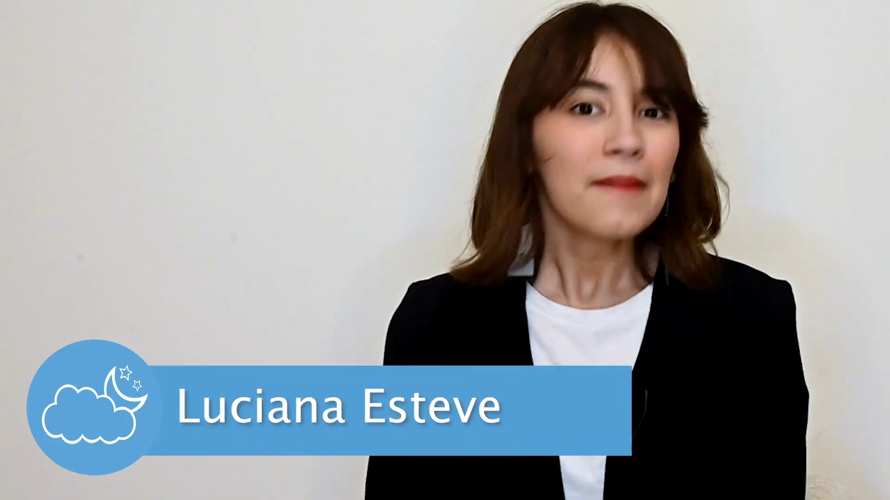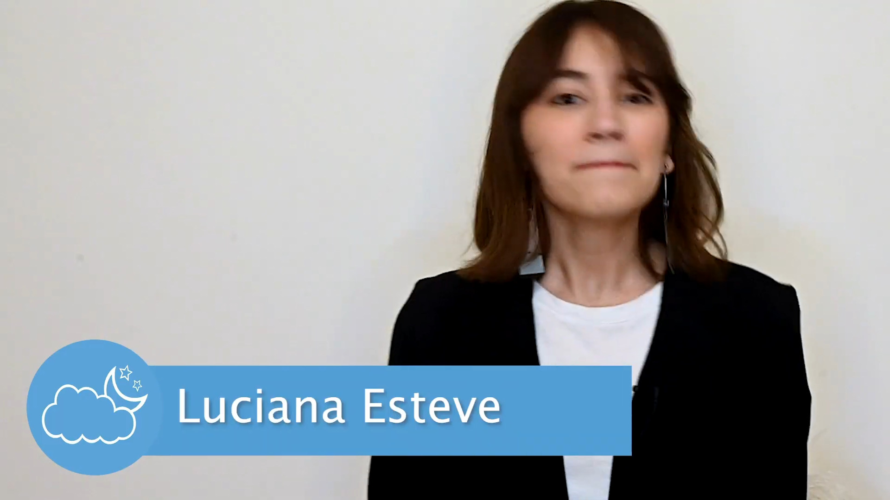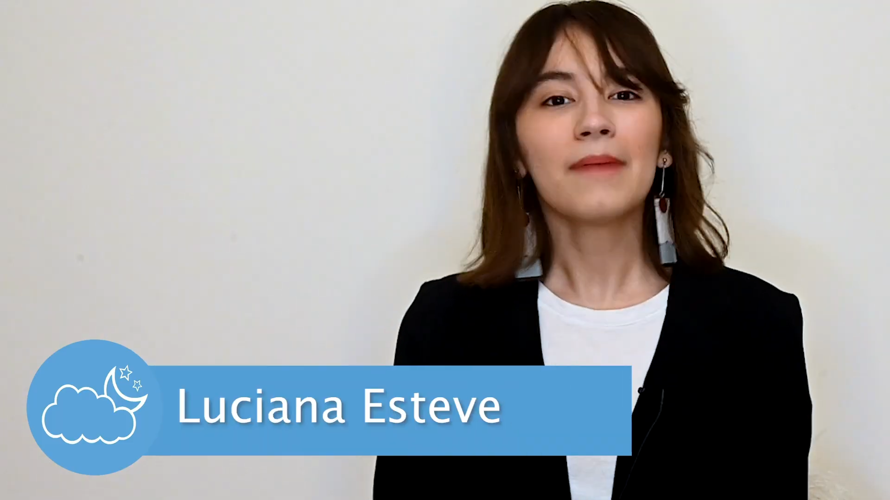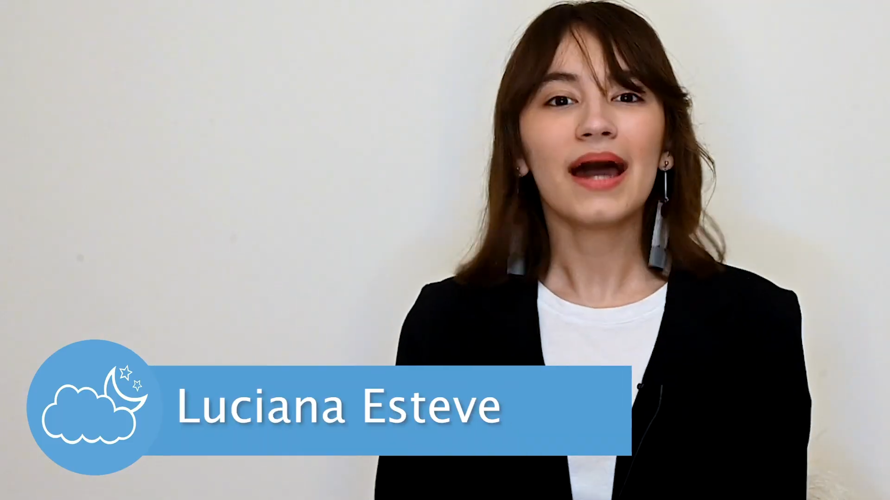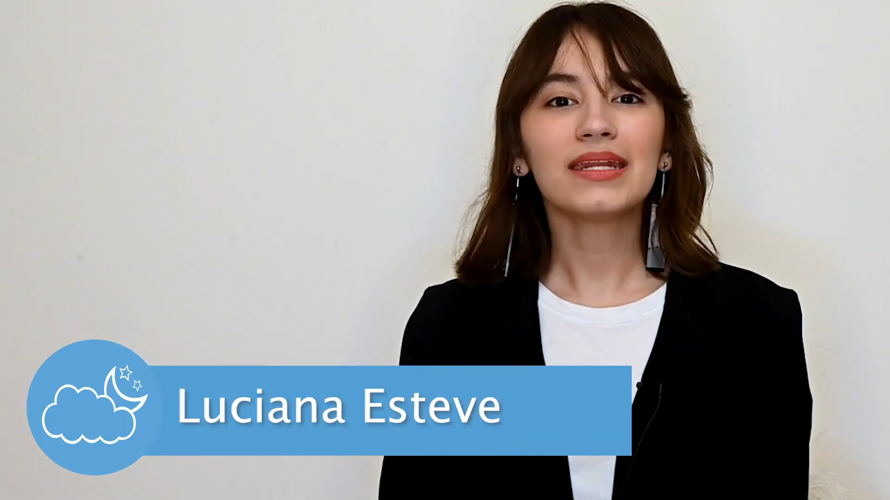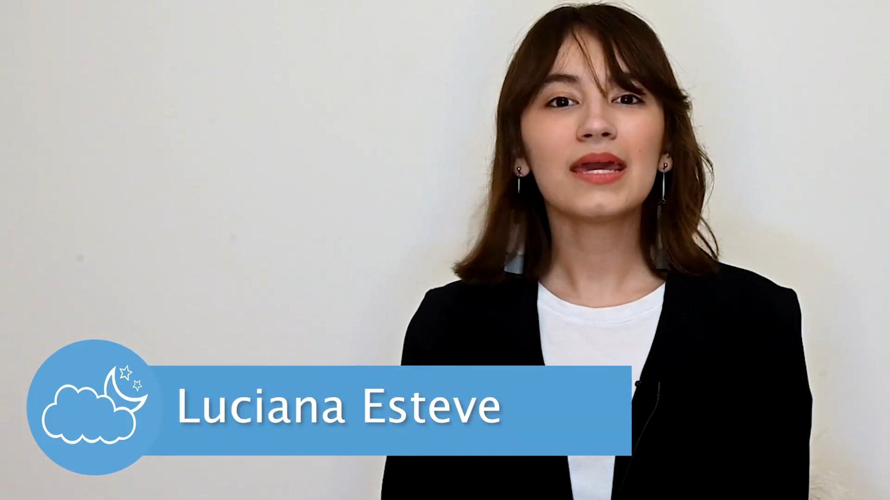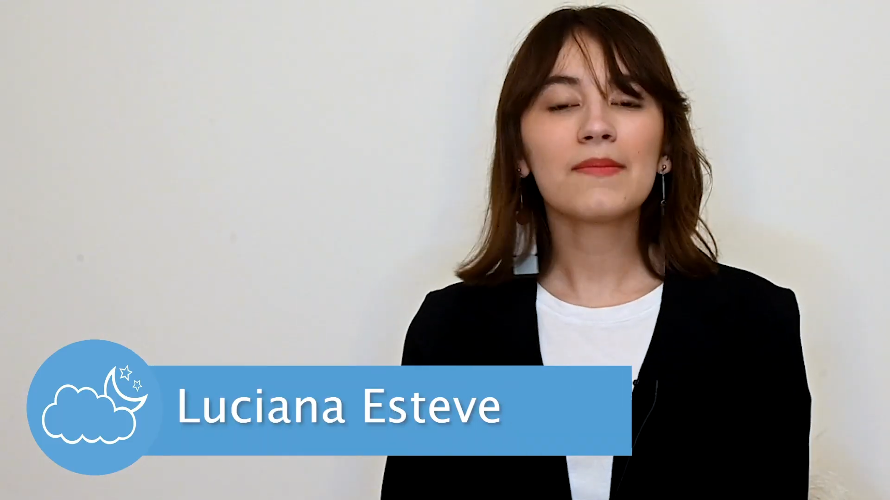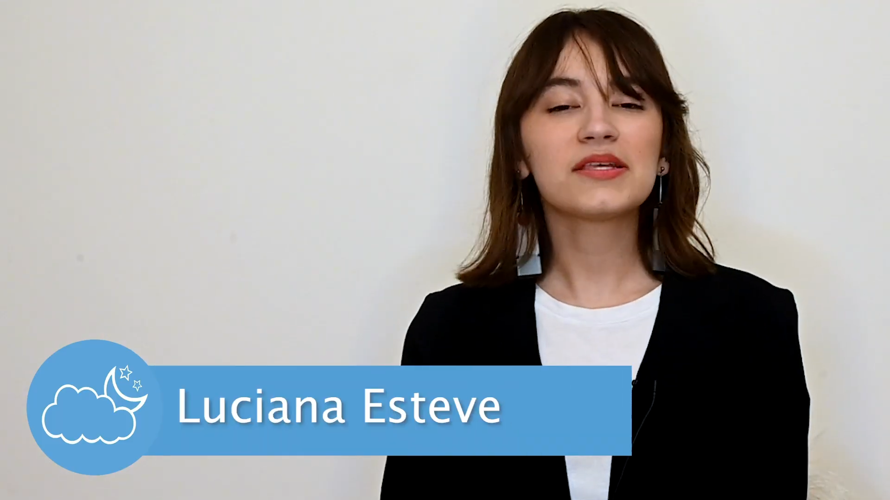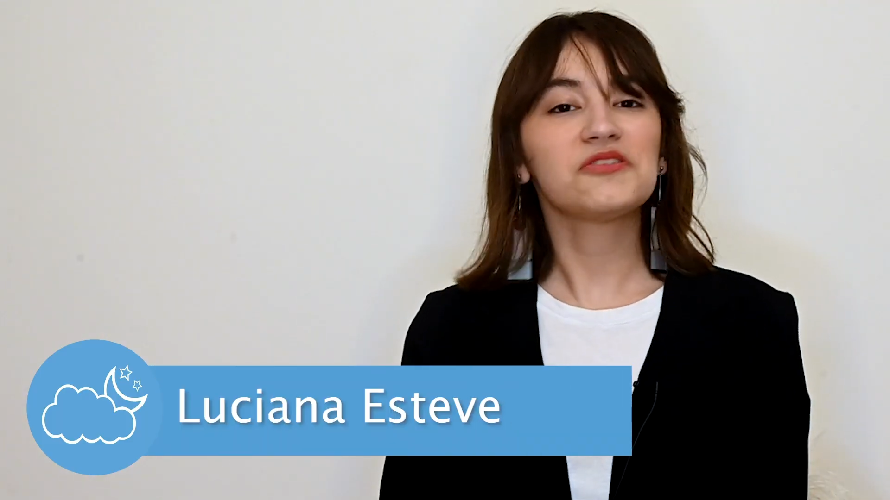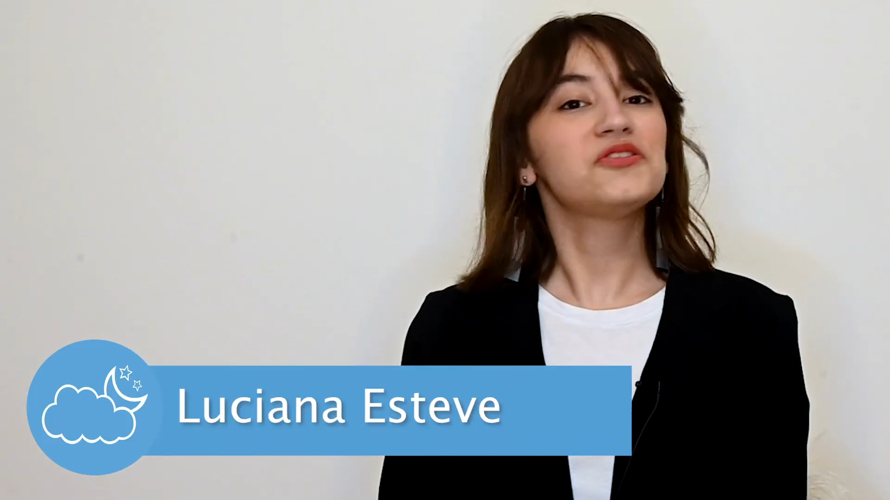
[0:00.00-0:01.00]
My name
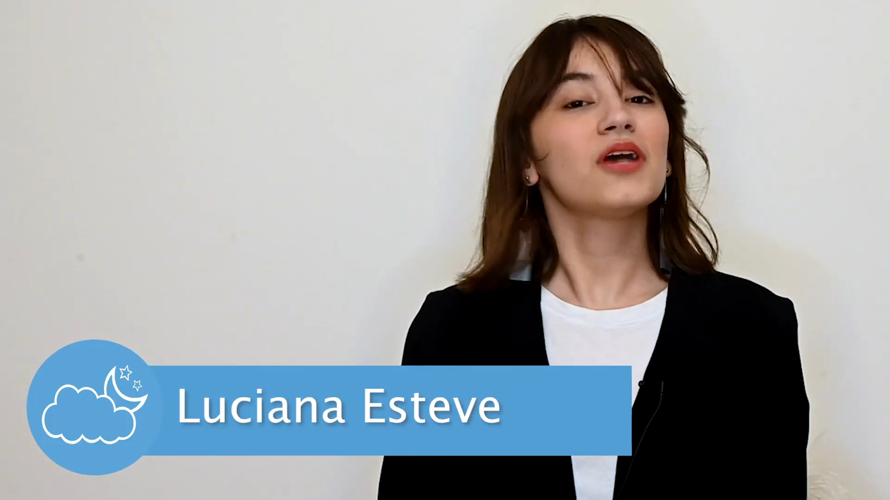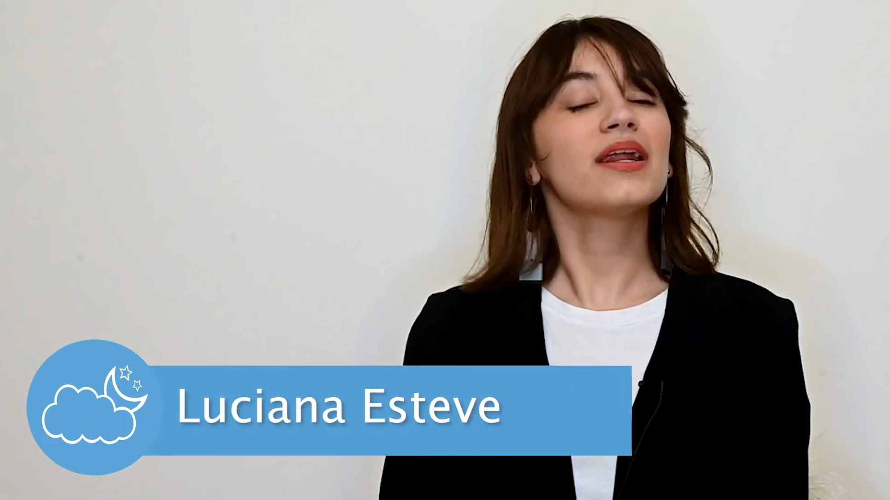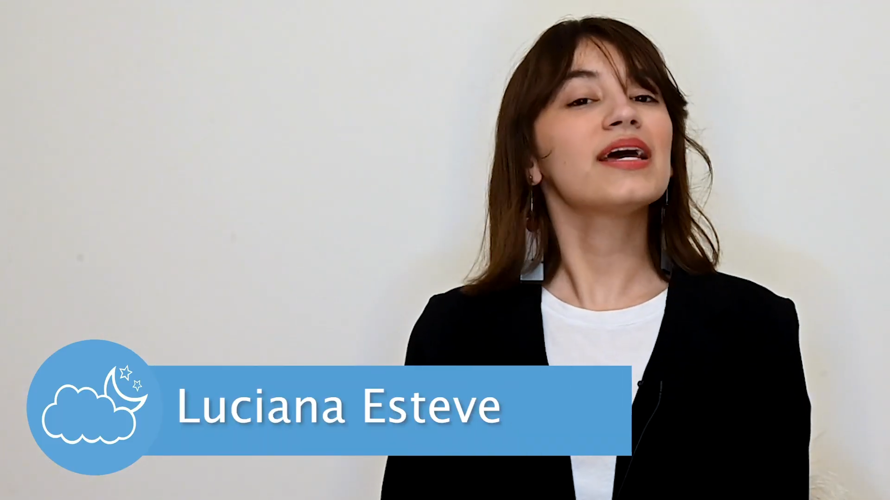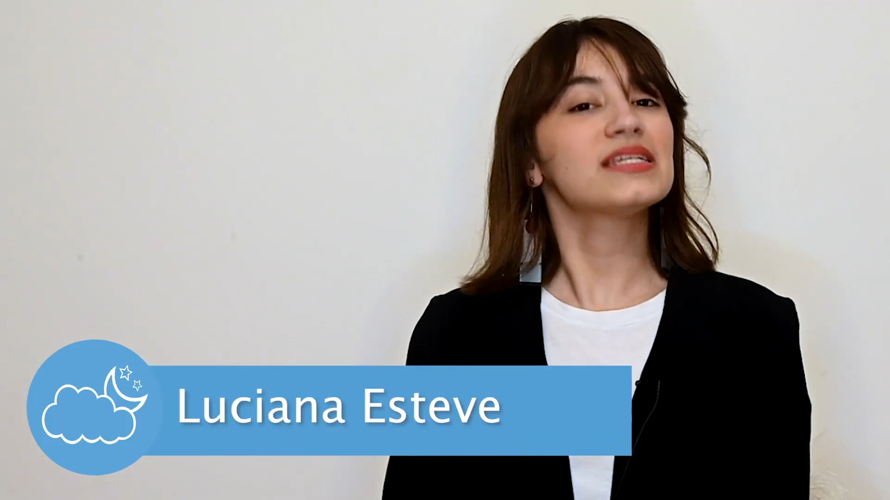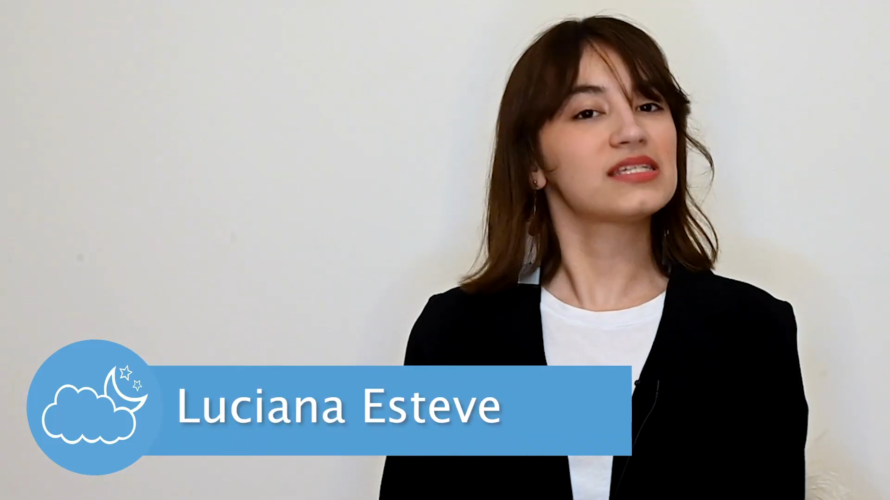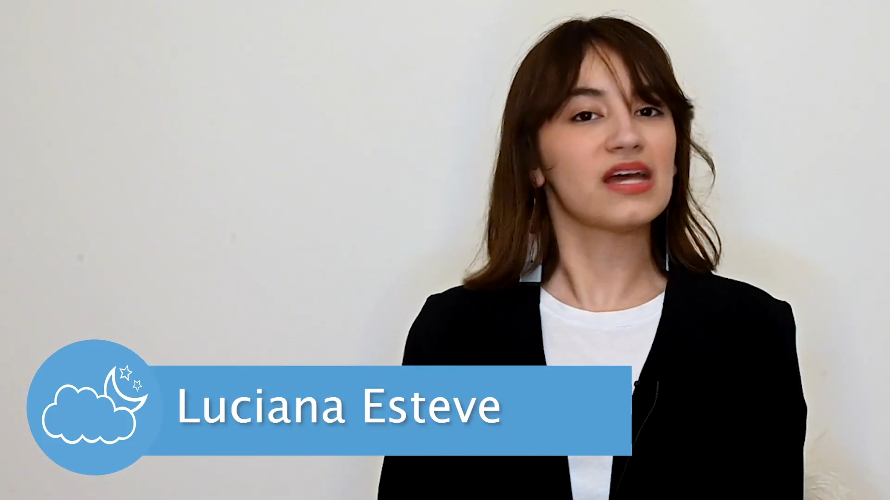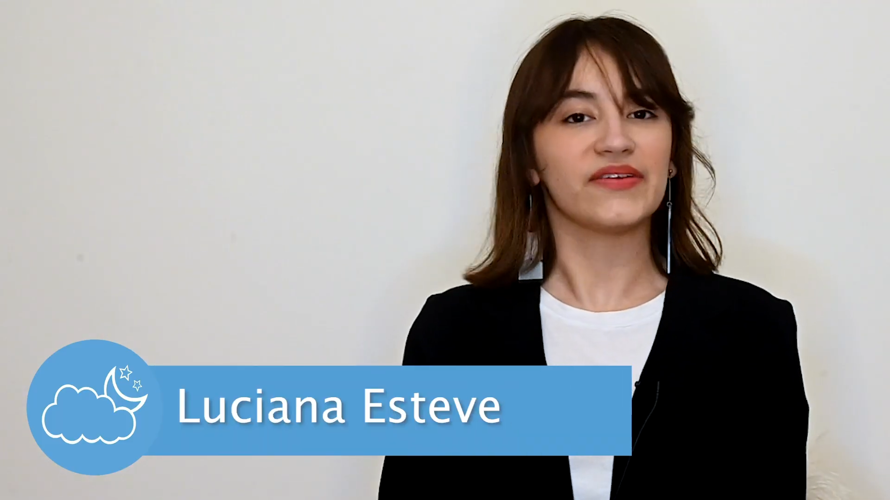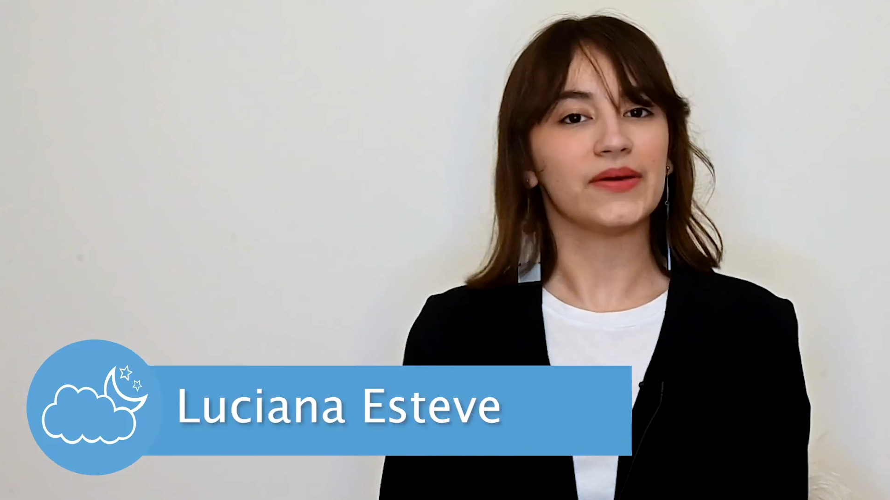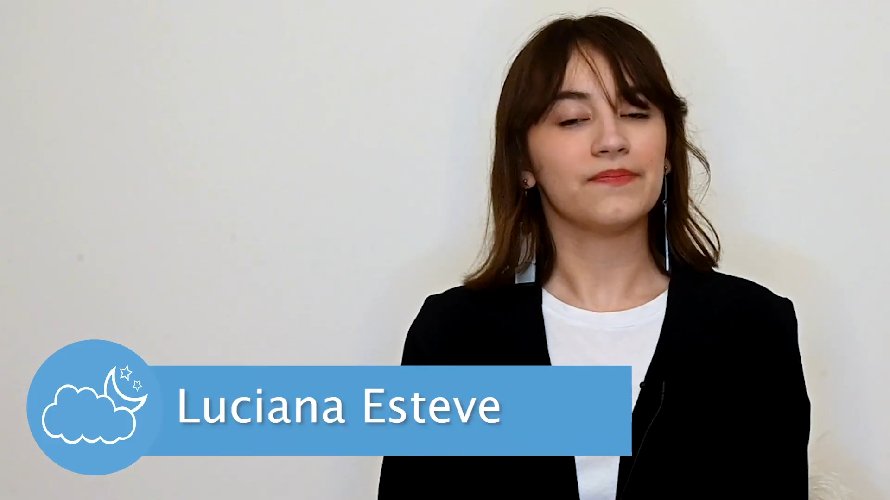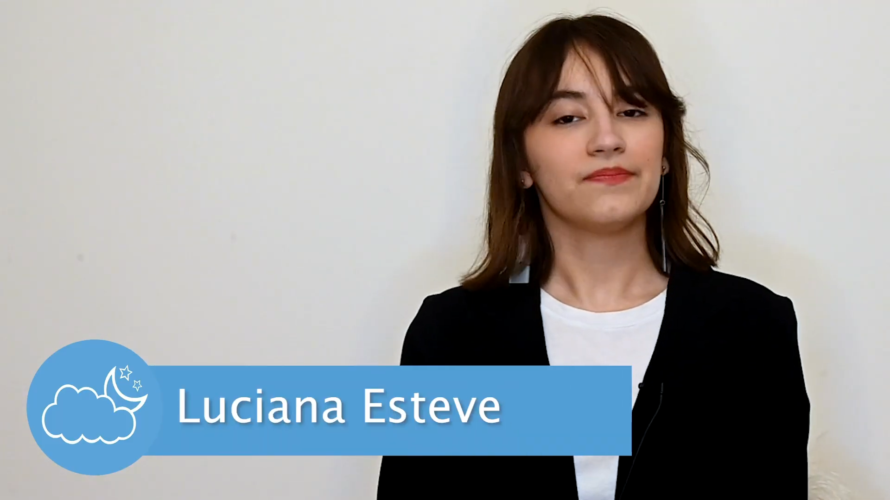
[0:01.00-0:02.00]
is Luciana Esteban.